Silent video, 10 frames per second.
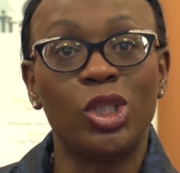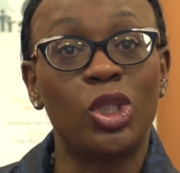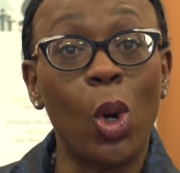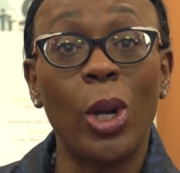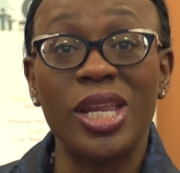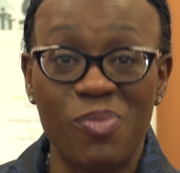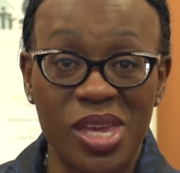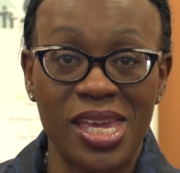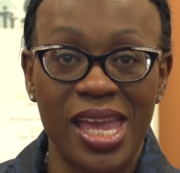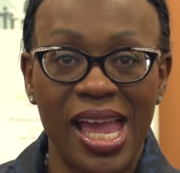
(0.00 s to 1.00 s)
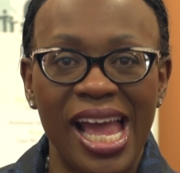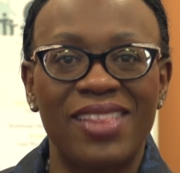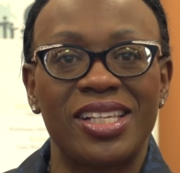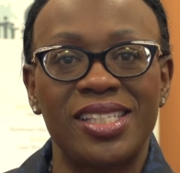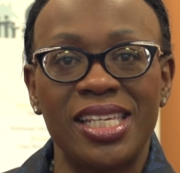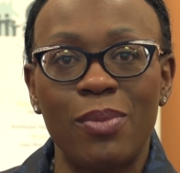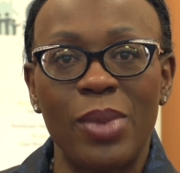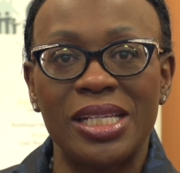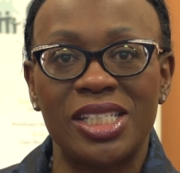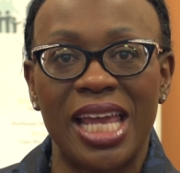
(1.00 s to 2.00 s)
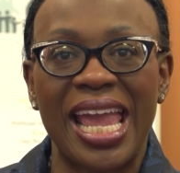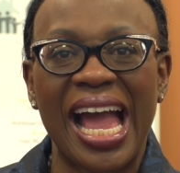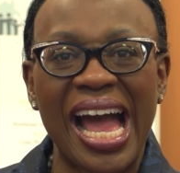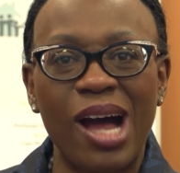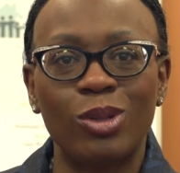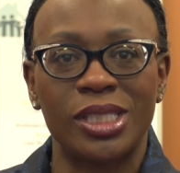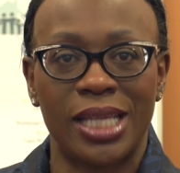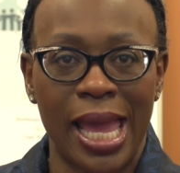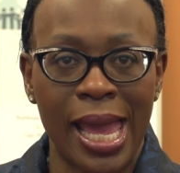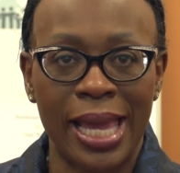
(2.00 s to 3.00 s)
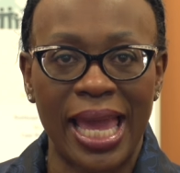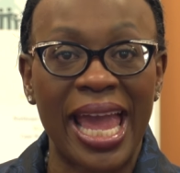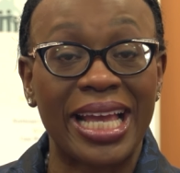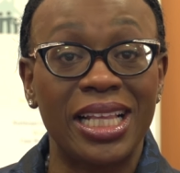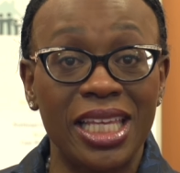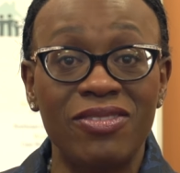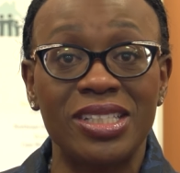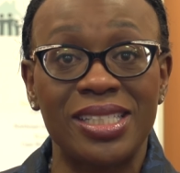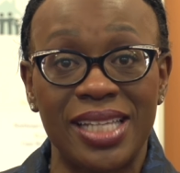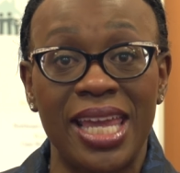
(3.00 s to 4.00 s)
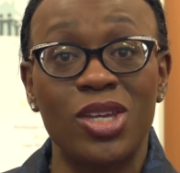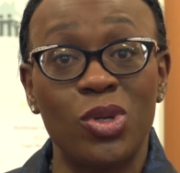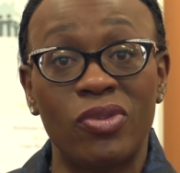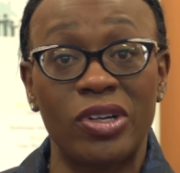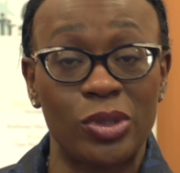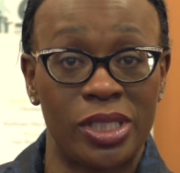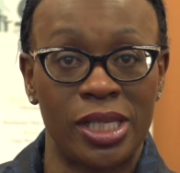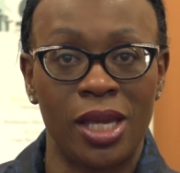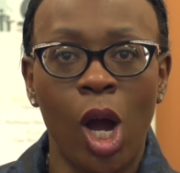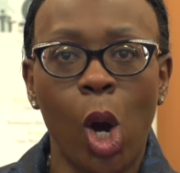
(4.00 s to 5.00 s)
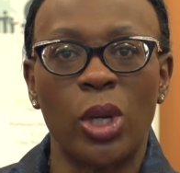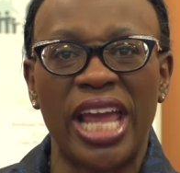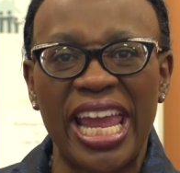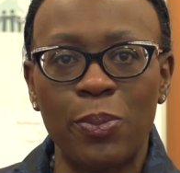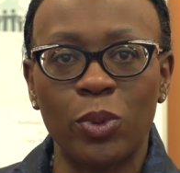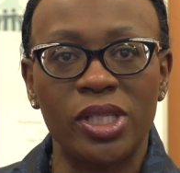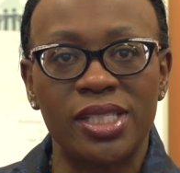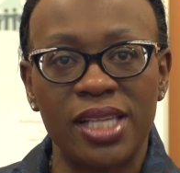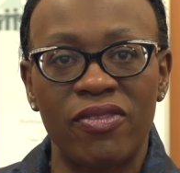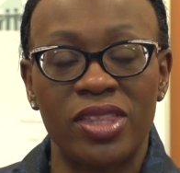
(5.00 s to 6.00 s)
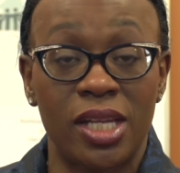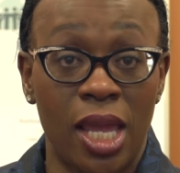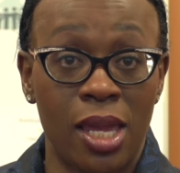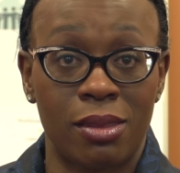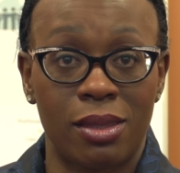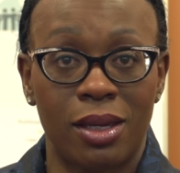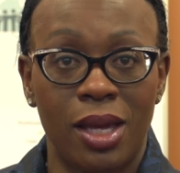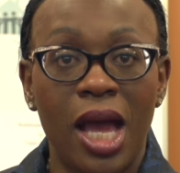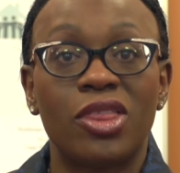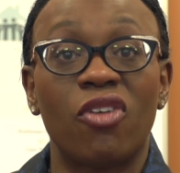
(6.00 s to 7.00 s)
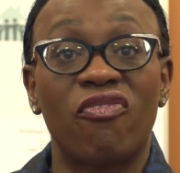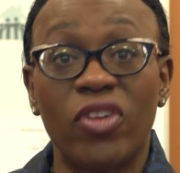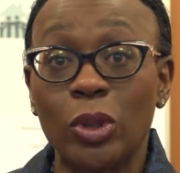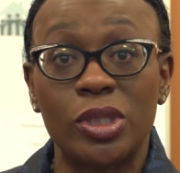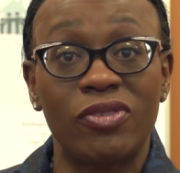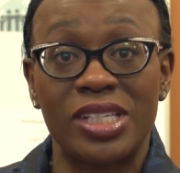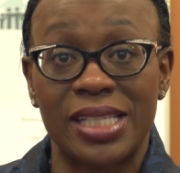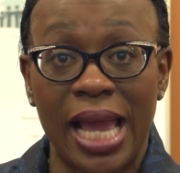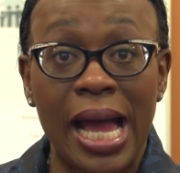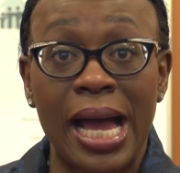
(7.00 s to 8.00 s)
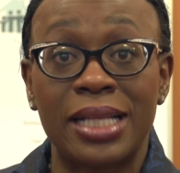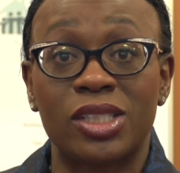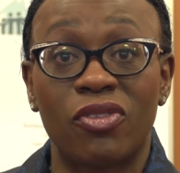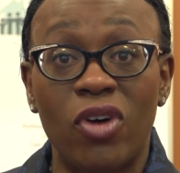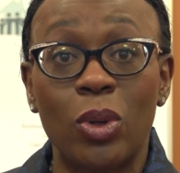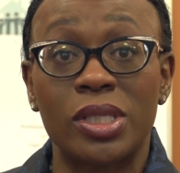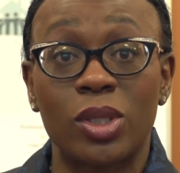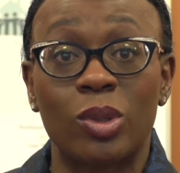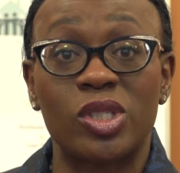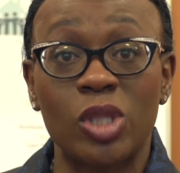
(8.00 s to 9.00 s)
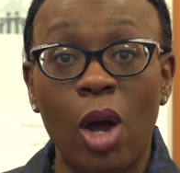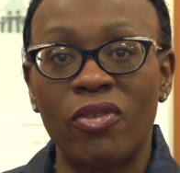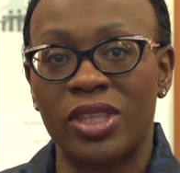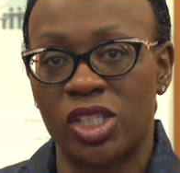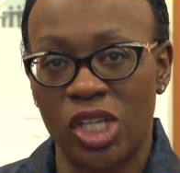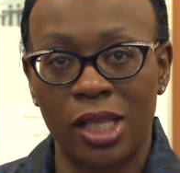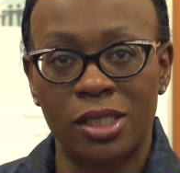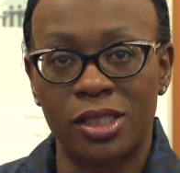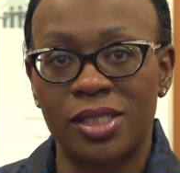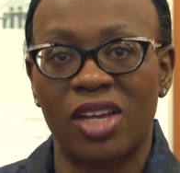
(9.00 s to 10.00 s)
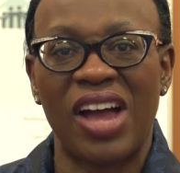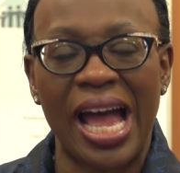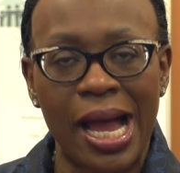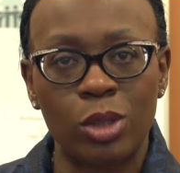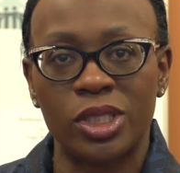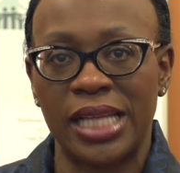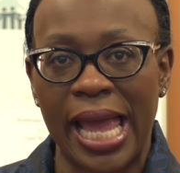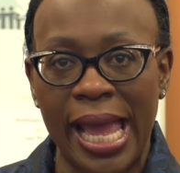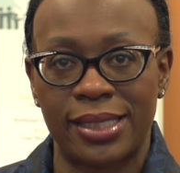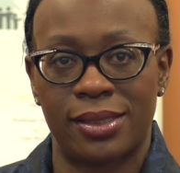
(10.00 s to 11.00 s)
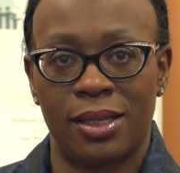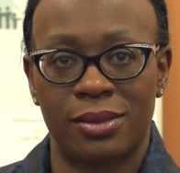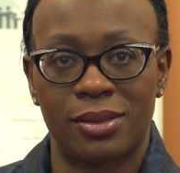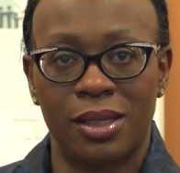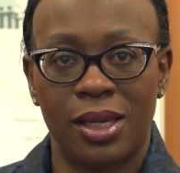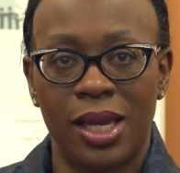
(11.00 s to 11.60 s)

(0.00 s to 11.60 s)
Join me at the CMHA Housing Hack at Cleveland State University on April the 7th and 8th, the first of its kind to focus on solving the challenges of housing access.